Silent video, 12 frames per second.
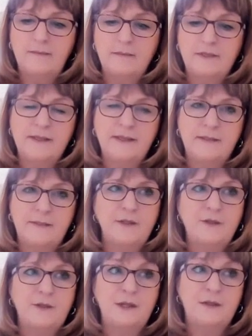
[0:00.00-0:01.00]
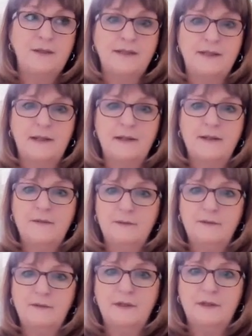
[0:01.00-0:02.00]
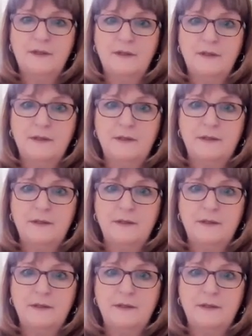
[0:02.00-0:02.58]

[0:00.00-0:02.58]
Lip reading: just to make sure you're not stealing from future you.